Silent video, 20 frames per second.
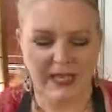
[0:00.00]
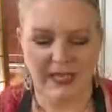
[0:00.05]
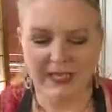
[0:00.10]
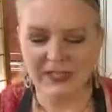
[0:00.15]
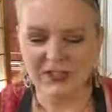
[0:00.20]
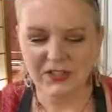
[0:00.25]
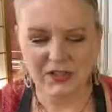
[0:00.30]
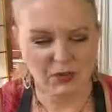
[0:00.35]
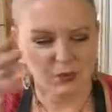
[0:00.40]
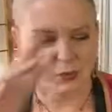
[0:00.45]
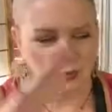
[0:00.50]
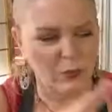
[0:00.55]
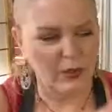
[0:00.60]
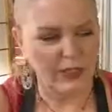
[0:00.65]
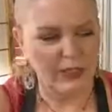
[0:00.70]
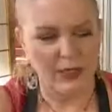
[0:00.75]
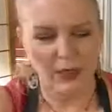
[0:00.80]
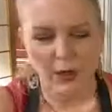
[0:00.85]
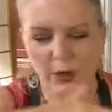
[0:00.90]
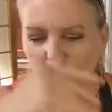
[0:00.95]
I just
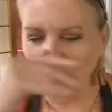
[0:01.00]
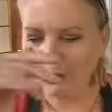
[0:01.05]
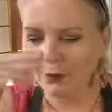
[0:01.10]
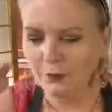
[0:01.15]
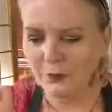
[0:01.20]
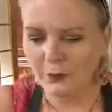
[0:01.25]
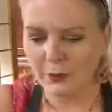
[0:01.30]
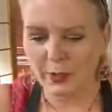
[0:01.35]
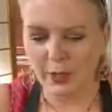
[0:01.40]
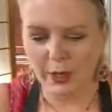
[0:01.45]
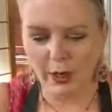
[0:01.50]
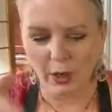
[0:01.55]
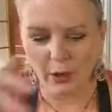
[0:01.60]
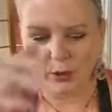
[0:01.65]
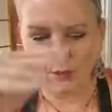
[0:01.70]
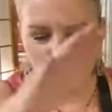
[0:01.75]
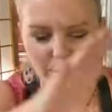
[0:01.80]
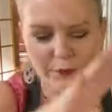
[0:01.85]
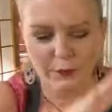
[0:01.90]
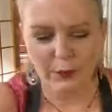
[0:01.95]
went over and
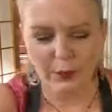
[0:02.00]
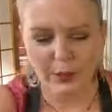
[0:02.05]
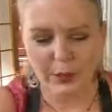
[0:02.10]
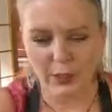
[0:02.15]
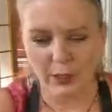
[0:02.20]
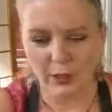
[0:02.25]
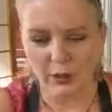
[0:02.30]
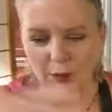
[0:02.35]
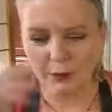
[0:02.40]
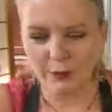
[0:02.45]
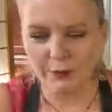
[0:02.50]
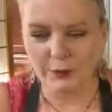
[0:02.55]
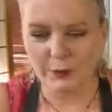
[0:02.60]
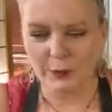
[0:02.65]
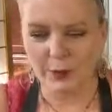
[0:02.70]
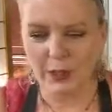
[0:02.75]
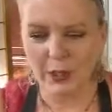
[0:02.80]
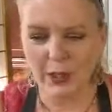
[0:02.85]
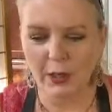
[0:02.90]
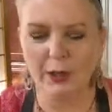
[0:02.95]
over and
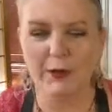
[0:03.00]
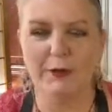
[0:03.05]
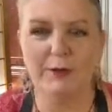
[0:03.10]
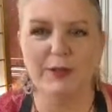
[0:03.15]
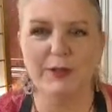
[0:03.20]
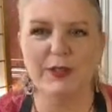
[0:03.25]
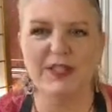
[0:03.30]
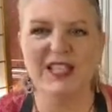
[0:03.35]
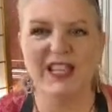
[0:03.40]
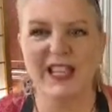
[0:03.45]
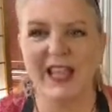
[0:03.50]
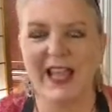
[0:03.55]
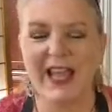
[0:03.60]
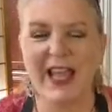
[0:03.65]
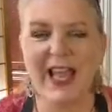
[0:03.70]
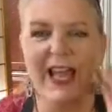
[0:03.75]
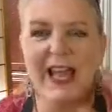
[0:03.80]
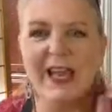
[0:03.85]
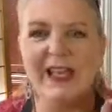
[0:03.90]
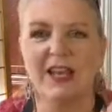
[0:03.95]
over and over until I
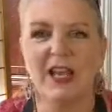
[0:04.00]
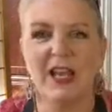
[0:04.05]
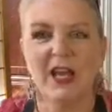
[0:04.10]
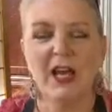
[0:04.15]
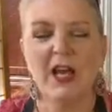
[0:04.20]
had